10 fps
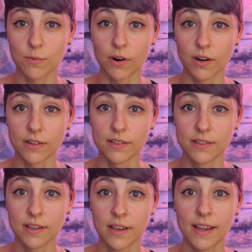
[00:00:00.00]

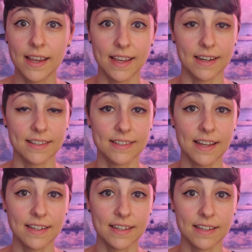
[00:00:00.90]
words in a
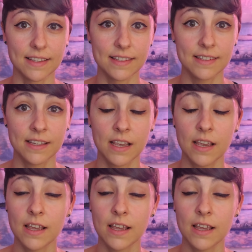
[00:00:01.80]
sentence